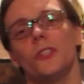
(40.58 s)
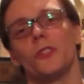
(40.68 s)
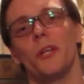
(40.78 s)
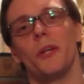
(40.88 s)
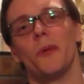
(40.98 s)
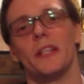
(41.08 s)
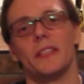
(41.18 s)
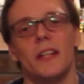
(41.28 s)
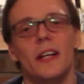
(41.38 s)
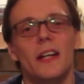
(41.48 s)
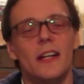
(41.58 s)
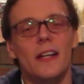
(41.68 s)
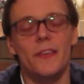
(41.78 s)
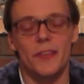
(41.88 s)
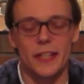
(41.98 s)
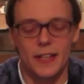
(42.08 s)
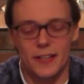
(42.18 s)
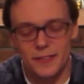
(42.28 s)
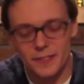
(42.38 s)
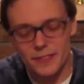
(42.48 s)
So anyways,
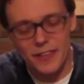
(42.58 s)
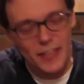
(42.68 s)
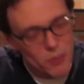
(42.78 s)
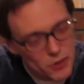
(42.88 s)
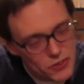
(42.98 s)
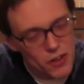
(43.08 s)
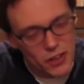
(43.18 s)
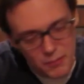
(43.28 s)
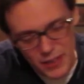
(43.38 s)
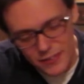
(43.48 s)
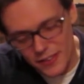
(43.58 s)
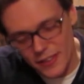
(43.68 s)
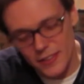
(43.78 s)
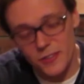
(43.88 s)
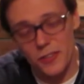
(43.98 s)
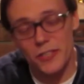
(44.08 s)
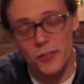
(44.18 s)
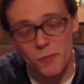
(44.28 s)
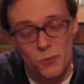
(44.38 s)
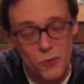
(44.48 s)
the thing I want to talk about today
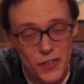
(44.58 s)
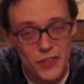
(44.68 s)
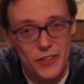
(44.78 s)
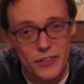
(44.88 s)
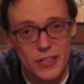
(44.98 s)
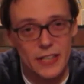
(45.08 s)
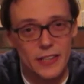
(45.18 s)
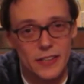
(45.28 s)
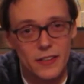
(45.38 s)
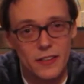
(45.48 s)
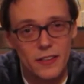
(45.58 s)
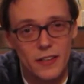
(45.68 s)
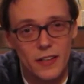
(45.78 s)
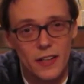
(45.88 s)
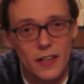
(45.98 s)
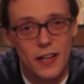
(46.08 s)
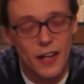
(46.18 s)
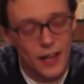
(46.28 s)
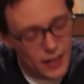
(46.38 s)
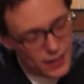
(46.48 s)
is movie theater etiquette.
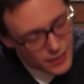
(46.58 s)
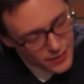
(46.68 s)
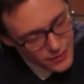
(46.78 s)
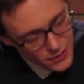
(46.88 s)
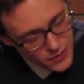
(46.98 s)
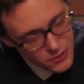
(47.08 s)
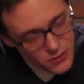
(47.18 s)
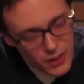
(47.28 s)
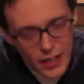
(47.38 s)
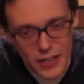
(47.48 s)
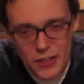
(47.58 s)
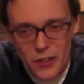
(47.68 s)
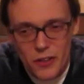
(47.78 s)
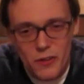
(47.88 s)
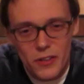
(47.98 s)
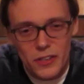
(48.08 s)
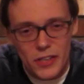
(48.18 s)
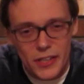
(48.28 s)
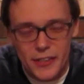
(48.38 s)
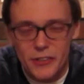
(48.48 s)
I know,
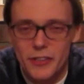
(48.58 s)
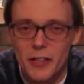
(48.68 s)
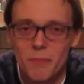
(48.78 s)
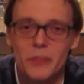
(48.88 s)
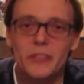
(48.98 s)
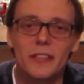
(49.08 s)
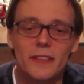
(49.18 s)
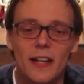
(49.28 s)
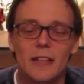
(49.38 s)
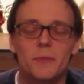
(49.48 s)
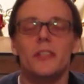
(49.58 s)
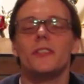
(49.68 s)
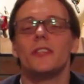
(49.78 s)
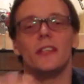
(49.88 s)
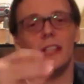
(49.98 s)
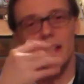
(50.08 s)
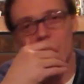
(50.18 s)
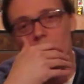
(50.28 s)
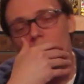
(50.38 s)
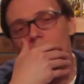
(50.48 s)
you hear it a million times. Here's the thing,
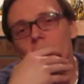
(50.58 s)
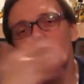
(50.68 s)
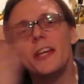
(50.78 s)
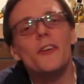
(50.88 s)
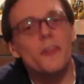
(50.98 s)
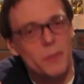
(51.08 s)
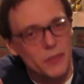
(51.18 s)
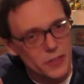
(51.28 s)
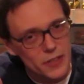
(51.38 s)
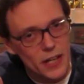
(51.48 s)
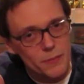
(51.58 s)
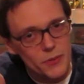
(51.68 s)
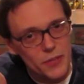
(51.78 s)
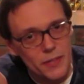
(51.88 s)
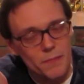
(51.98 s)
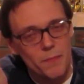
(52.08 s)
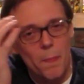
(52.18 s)
you hear it a billion times, right?